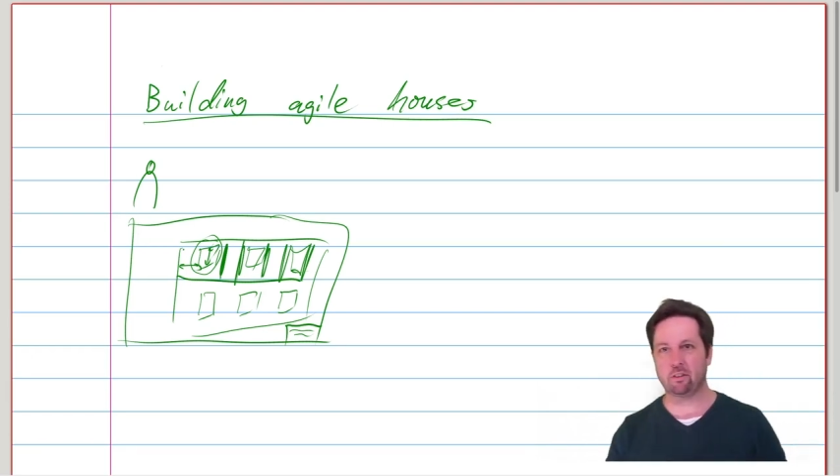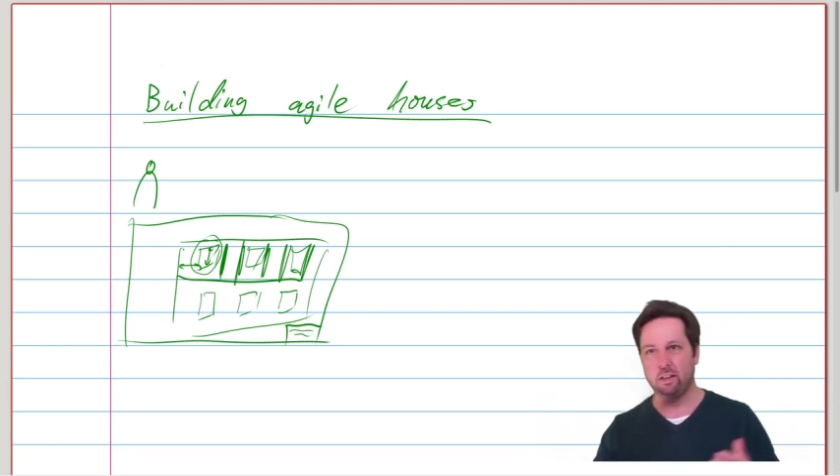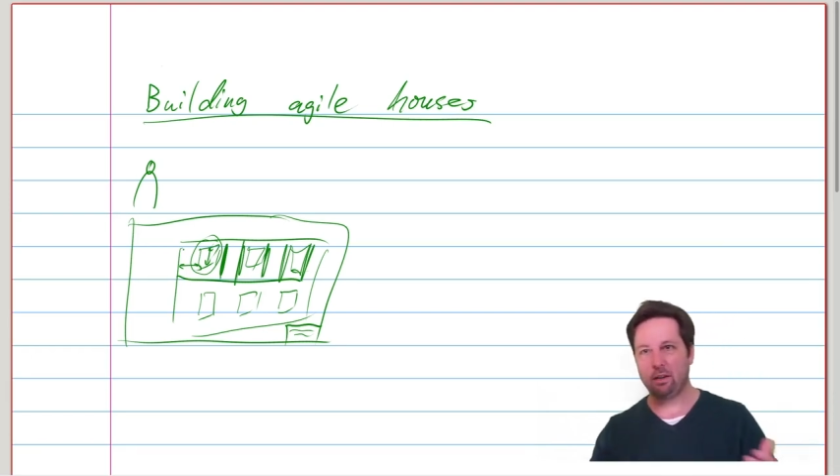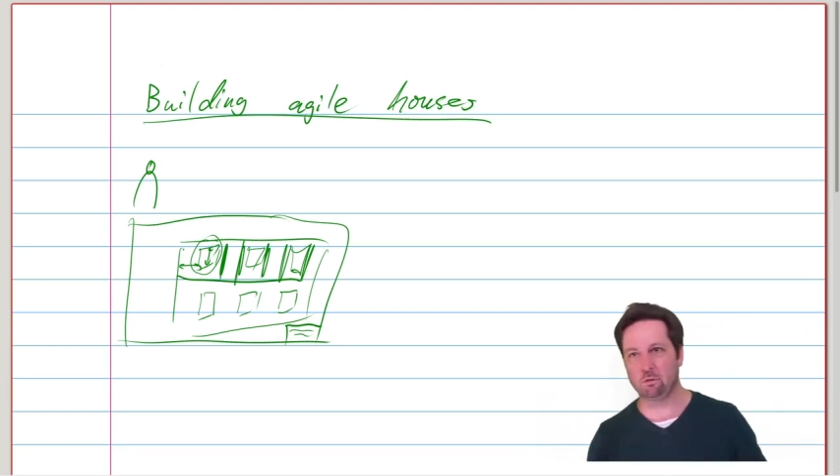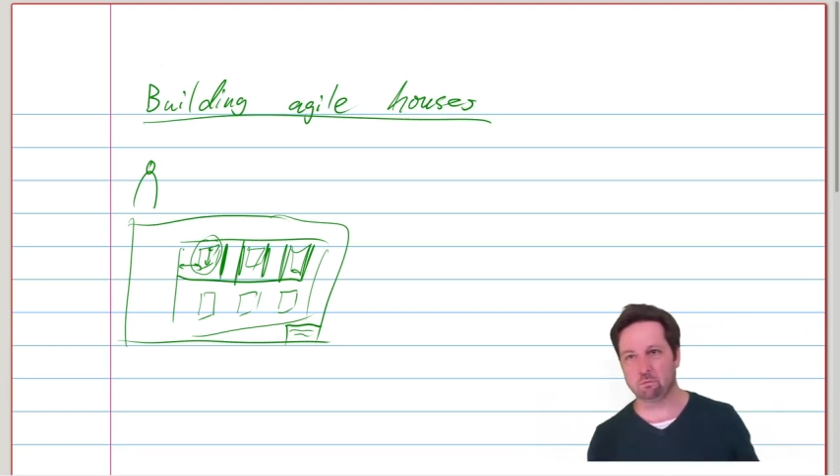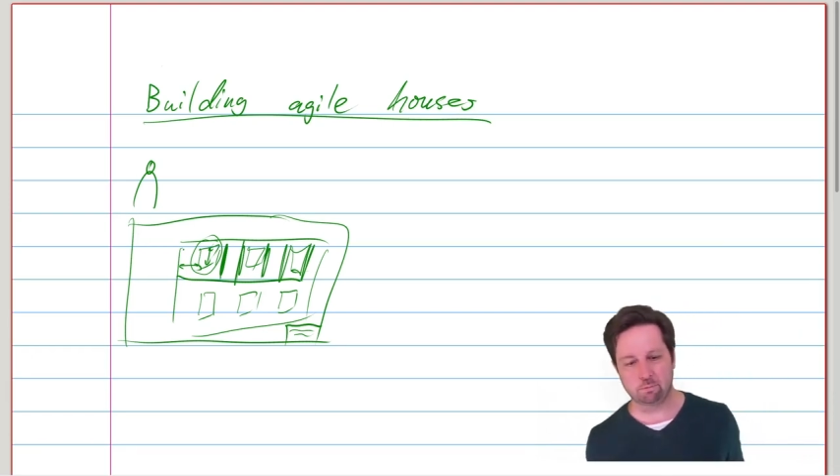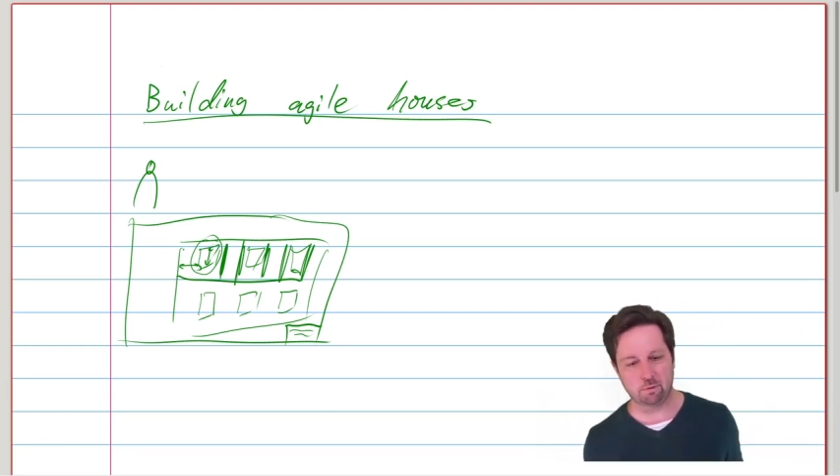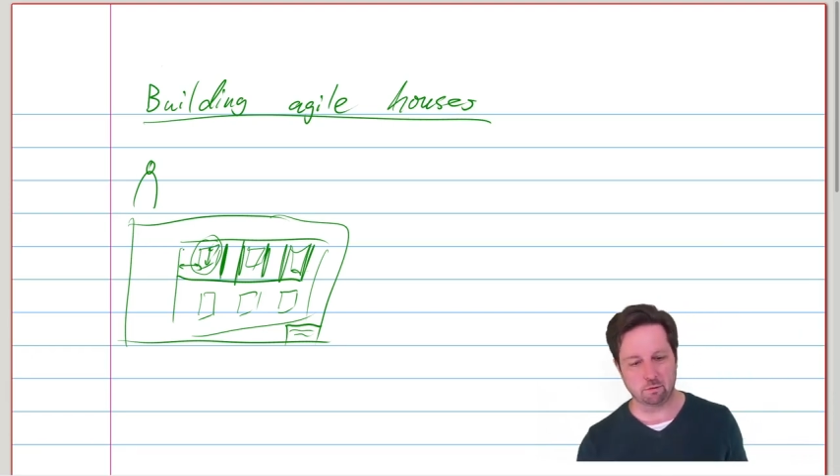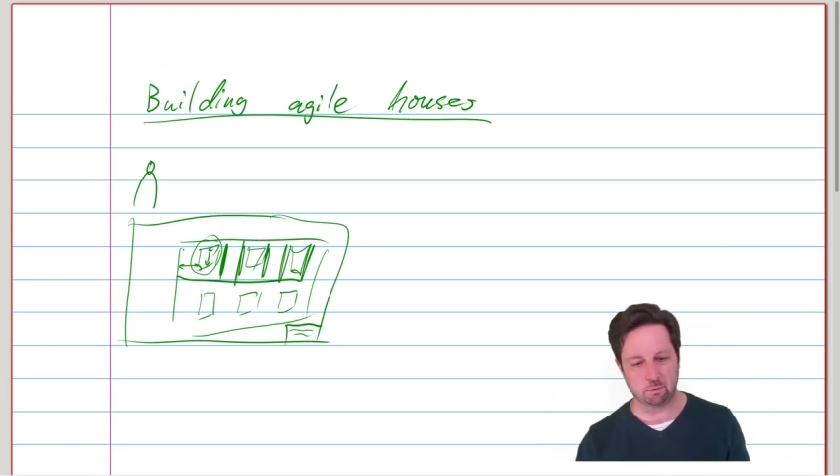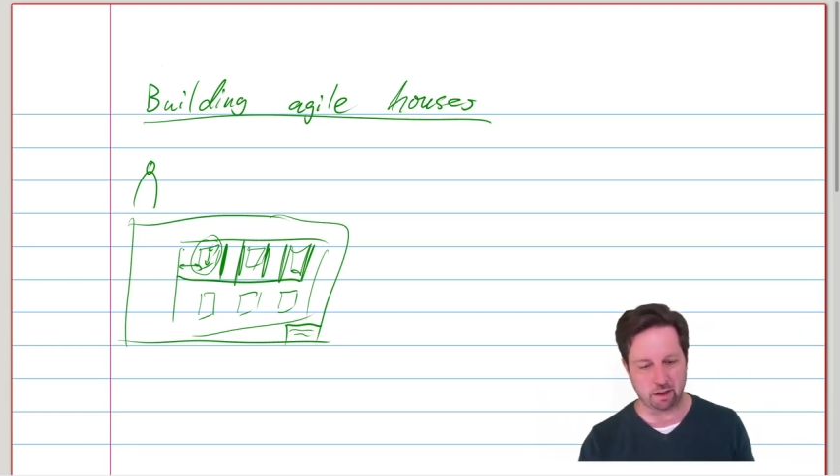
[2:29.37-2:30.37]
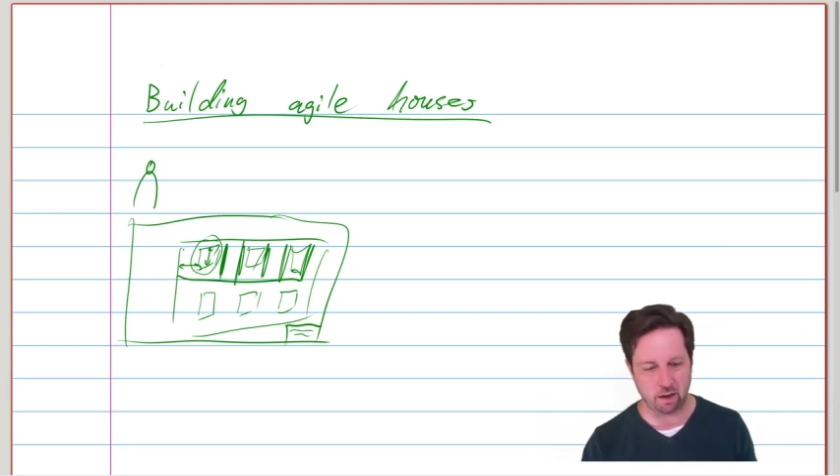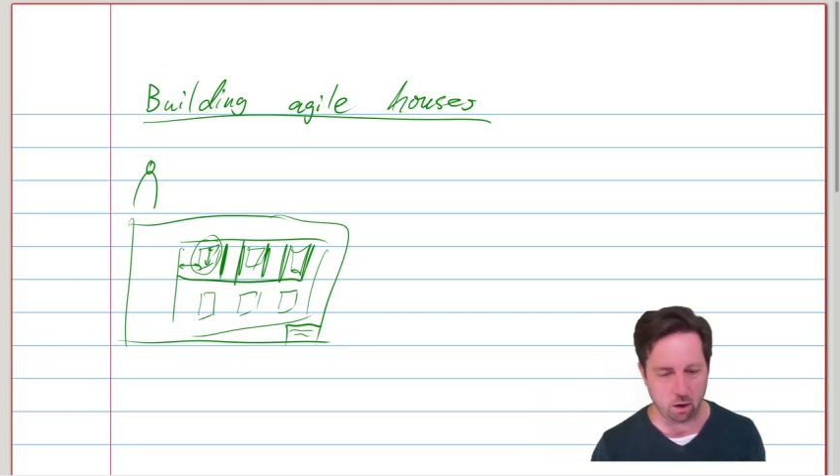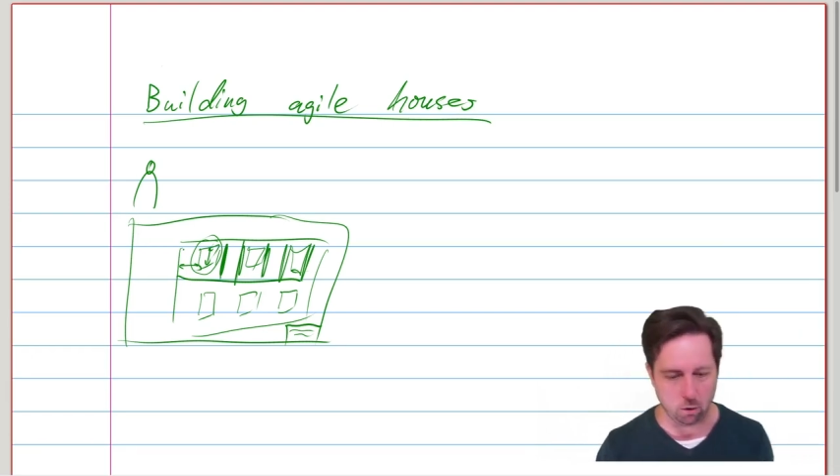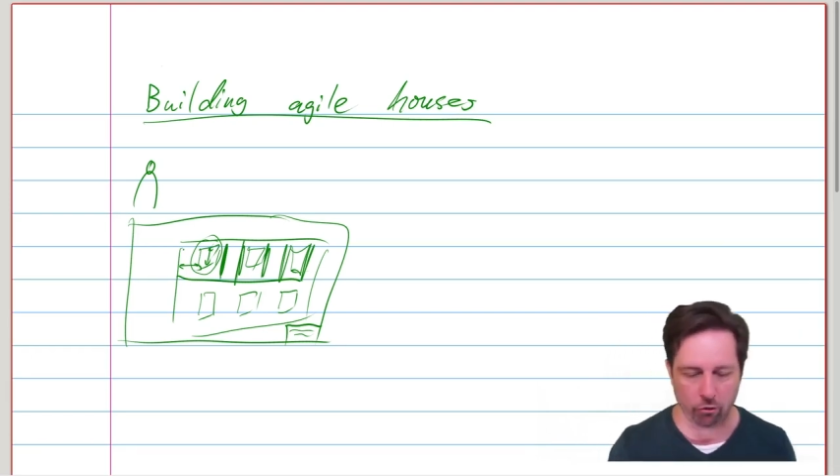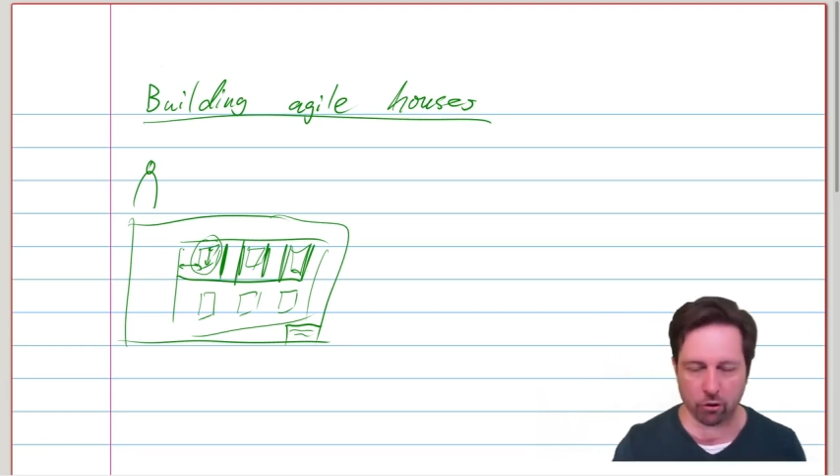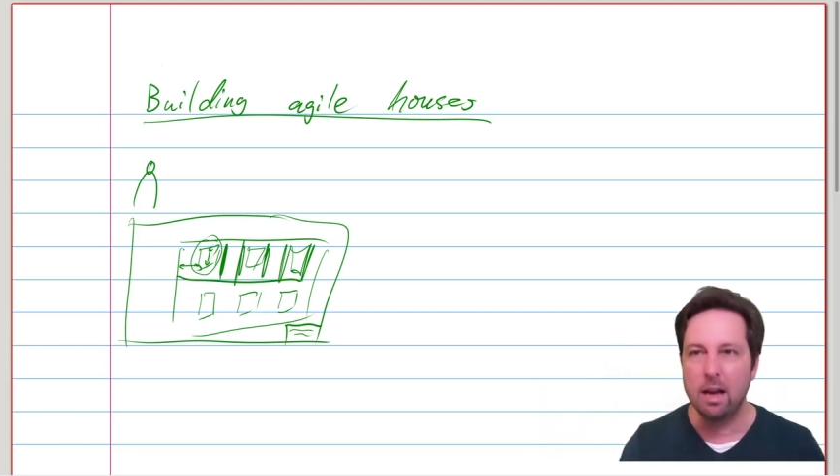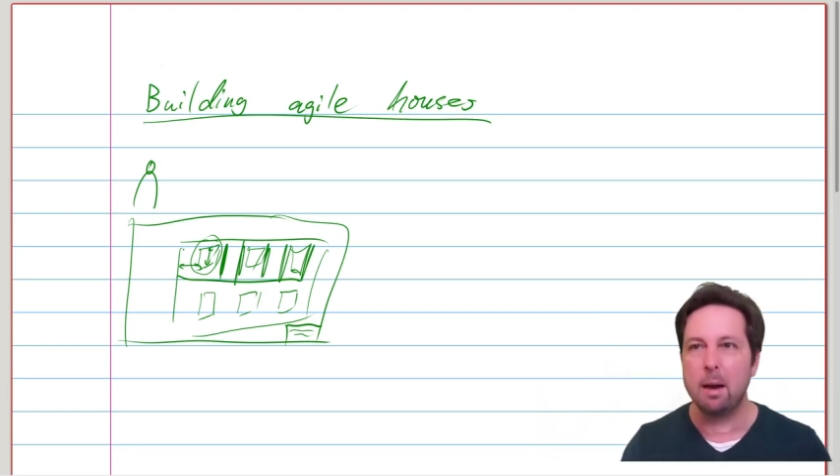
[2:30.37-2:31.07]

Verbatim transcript: until you're done with a house.